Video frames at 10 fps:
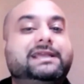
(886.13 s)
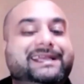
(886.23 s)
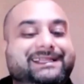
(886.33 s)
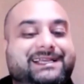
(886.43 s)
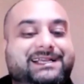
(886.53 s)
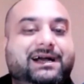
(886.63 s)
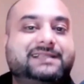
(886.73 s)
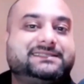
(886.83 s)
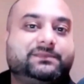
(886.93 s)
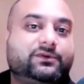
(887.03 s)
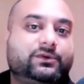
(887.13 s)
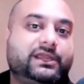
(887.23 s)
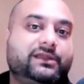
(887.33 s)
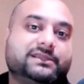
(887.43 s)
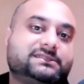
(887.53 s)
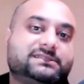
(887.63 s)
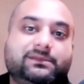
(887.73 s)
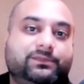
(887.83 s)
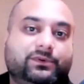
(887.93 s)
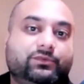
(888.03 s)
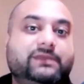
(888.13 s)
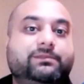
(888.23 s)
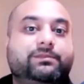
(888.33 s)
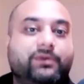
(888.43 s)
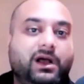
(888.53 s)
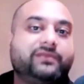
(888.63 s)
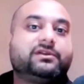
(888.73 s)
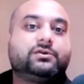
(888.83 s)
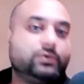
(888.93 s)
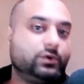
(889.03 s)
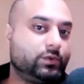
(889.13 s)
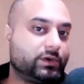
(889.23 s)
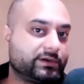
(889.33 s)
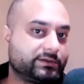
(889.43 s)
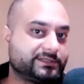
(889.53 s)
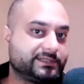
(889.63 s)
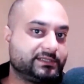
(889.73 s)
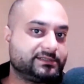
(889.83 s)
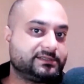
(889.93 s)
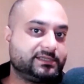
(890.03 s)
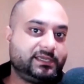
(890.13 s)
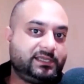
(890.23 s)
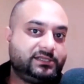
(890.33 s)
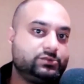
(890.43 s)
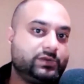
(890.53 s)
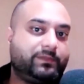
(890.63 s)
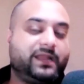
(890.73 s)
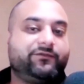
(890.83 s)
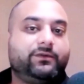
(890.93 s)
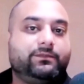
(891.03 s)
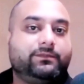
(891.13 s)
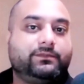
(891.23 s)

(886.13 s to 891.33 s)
the concept over here is simple. We brought the coworker skills into a platform.